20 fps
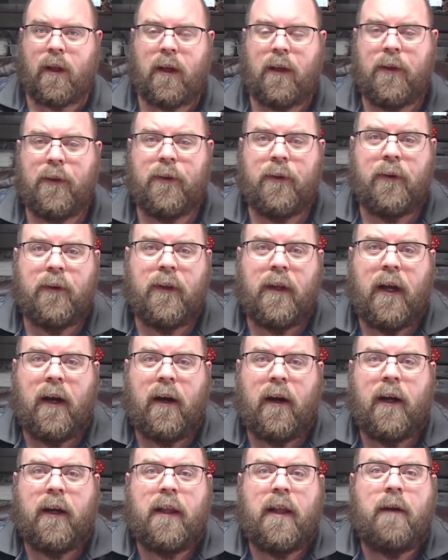through the
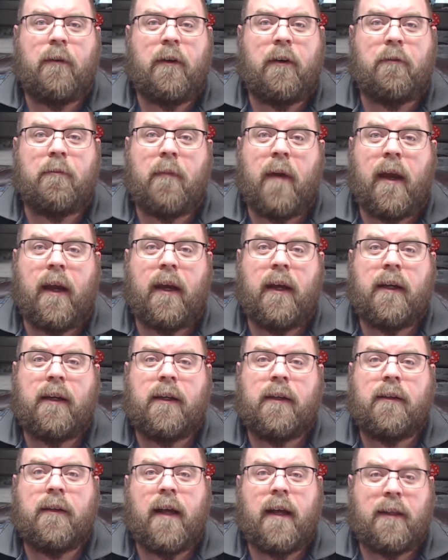area that we've made
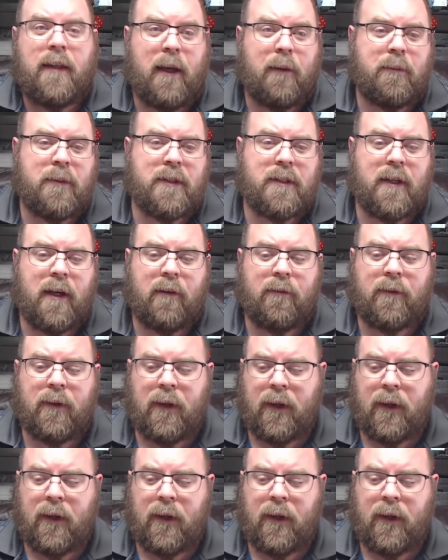and that type of stuff.